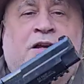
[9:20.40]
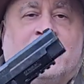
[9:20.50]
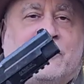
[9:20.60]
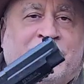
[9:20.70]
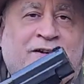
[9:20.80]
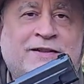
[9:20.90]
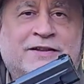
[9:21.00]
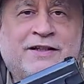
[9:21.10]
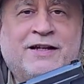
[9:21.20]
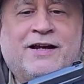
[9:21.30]
So
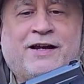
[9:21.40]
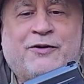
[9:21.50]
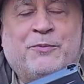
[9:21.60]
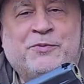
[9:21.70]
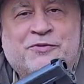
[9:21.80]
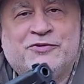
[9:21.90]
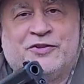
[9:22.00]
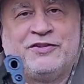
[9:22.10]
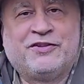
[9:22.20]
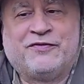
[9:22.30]
finally, I hope you
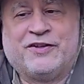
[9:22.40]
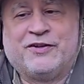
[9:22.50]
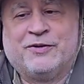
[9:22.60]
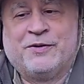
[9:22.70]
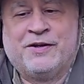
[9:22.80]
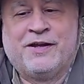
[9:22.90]
enjoyed this video.